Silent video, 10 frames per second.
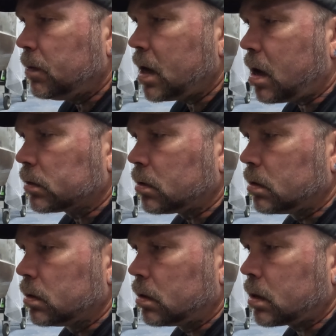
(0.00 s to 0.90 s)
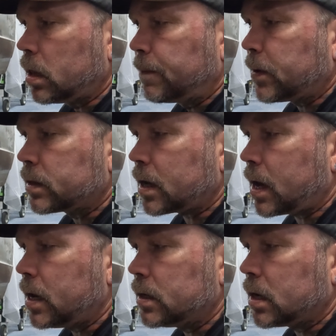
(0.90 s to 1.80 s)
I'll throw a little clip at the
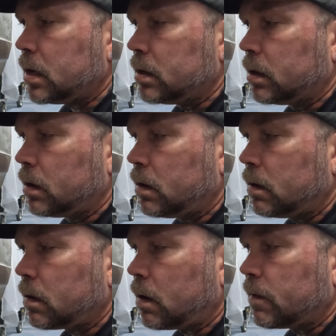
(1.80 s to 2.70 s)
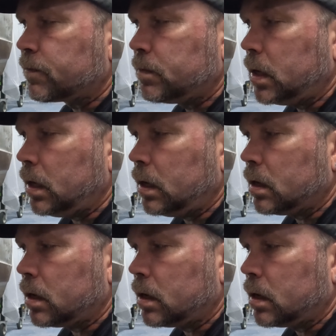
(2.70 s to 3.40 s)
end here of me